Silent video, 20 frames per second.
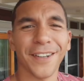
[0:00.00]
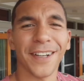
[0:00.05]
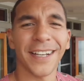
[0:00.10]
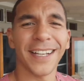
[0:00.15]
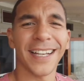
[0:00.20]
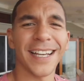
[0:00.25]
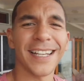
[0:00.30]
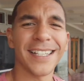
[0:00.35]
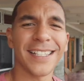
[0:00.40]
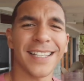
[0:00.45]

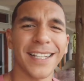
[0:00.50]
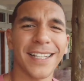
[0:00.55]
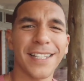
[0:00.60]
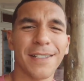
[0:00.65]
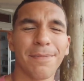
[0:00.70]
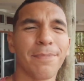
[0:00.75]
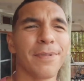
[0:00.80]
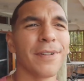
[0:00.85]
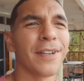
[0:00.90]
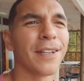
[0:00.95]
Alright guys, that
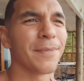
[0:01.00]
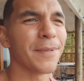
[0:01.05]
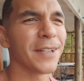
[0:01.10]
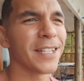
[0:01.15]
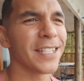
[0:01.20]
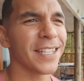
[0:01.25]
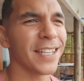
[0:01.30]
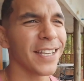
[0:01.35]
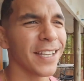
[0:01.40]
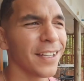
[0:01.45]
is pretty
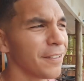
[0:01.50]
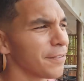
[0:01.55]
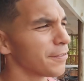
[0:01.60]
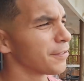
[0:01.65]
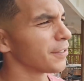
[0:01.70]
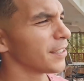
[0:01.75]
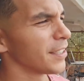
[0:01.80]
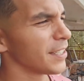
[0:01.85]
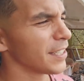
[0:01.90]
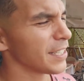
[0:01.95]
much it
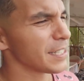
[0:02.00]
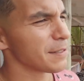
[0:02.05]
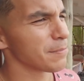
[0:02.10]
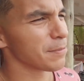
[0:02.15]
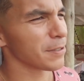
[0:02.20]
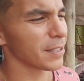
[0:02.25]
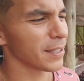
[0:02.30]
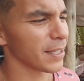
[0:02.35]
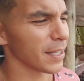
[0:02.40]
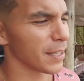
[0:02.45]
for
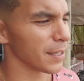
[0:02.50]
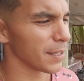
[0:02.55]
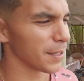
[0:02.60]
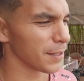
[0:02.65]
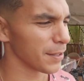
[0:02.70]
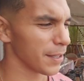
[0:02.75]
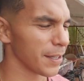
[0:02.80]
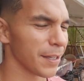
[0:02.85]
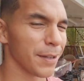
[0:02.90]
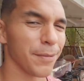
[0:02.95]
Eliki's birthday.
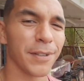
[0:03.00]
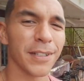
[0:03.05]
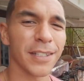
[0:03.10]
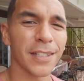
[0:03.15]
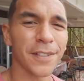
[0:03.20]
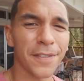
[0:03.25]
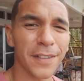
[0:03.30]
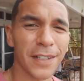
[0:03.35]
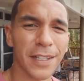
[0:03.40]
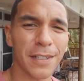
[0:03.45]
Uh, we
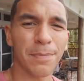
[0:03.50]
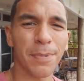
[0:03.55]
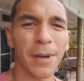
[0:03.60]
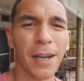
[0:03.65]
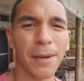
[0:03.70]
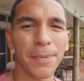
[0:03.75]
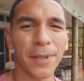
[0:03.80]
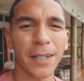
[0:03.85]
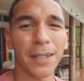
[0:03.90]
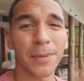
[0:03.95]
just finished
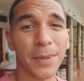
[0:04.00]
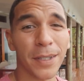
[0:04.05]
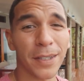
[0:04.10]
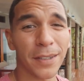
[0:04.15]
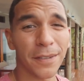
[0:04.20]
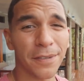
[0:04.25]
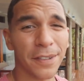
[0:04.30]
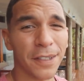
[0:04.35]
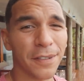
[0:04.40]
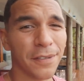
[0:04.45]
popping
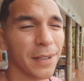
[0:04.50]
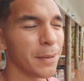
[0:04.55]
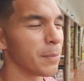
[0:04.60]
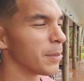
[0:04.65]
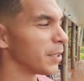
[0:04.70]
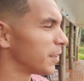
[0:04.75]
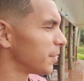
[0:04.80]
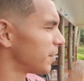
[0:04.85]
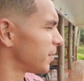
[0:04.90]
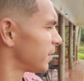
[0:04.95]
about fifty
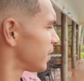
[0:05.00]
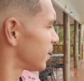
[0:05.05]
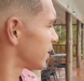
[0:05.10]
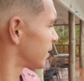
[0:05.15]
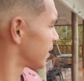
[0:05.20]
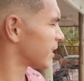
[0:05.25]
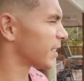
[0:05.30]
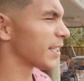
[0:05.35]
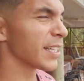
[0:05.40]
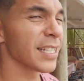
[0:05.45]
balloons.
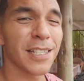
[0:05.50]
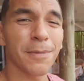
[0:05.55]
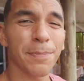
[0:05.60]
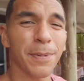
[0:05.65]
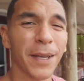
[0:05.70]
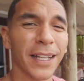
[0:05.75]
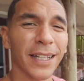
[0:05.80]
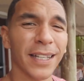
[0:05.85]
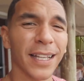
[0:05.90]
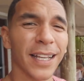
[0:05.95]
The kids
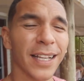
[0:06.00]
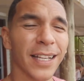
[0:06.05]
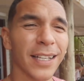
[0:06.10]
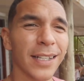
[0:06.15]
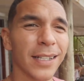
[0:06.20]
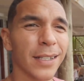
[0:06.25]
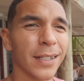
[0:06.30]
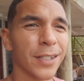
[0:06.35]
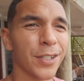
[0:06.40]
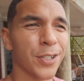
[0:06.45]
spent like
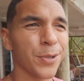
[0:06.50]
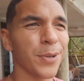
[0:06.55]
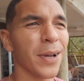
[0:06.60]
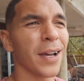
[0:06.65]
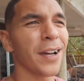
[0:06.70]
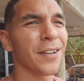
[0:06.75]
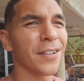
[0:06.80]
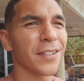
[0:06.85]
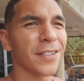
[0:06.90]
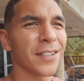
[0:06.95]

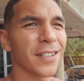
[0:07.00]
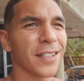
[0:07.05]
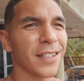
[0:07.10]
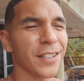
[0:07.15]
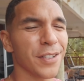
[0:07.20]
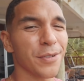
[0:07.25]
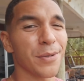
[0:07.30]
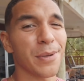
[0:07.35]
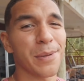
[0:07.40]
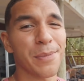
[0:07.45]
two hours
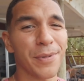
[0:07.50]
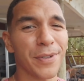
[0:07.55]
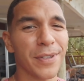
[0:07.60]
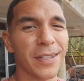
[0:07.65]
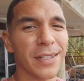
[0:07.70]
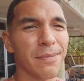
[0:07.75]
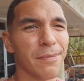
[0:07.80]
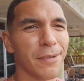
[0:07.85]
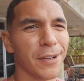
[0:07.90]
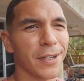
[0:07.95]
in the swimming
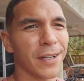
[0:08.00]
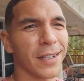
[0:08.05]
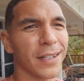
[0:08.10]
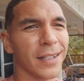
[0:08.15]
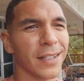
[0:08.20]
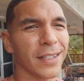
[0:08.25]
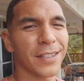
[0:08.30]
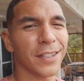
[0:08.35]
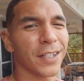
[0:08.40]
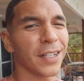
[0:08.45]
pool this
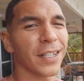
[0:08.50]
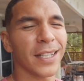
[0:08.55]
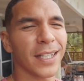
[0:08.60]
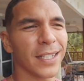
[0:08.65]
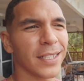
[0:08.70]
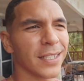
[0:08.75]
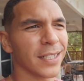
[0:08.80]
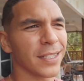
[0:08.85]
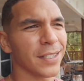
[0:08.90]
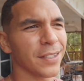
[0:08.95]
morning. They started at
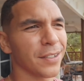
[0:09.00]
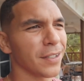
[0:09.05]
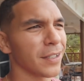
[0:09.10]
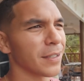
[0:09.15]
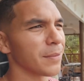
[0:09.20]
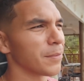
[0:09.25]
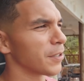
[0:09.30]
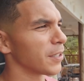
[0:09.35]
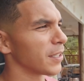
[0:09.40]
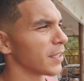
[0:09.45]
like six
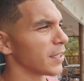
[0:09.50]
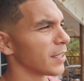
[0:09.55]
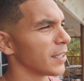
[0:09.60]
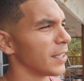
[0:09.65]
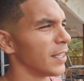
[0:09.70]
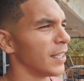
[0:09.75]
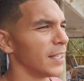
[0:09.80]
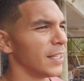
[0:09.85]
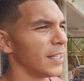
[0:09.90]
thirty in the morning.